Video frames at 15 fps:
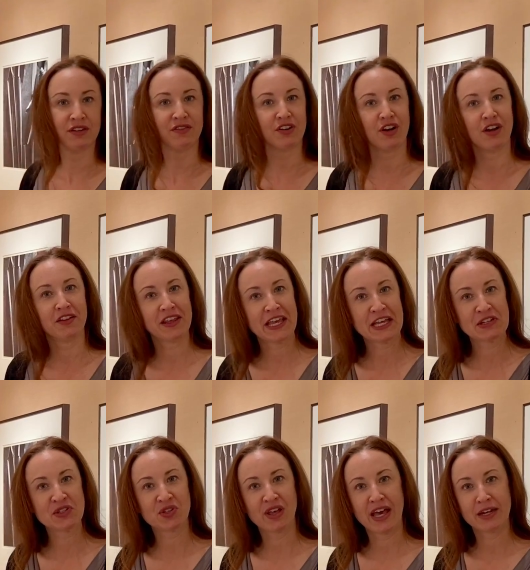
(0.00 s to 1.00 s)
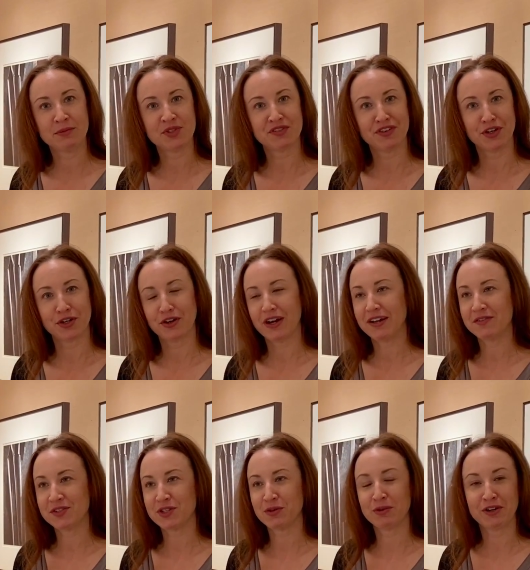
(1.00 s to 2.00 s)
over all the Ansel Adams photographs.
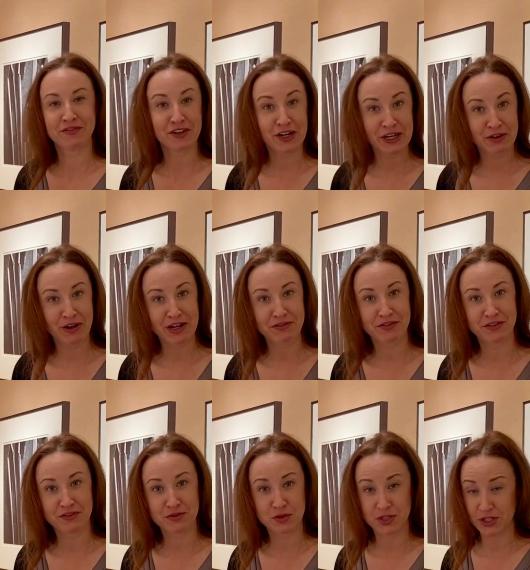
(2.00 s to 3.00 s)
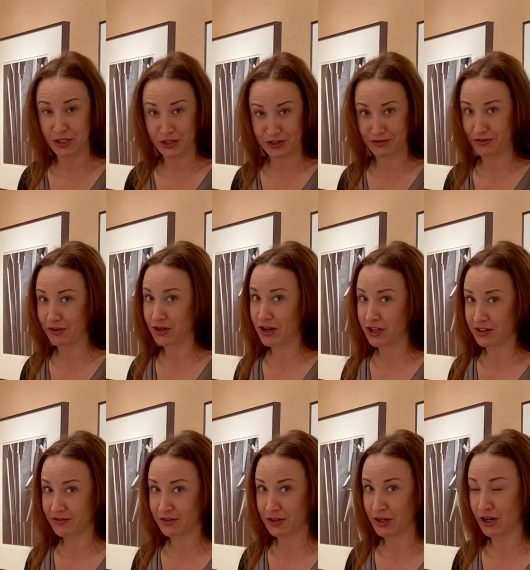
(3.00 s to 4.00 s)
So we're very grateful to her for all of
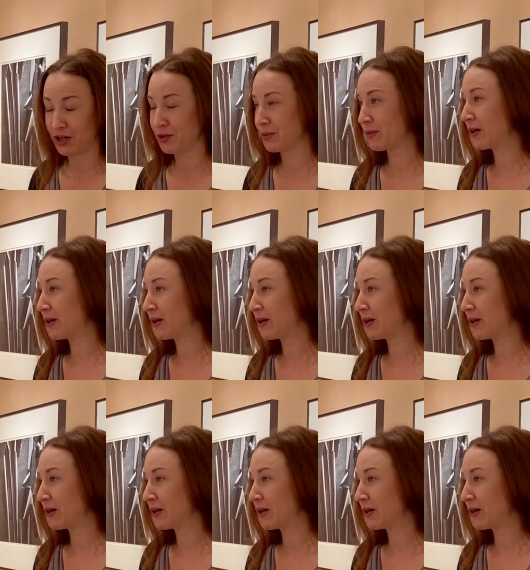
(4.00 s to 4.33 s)
her hard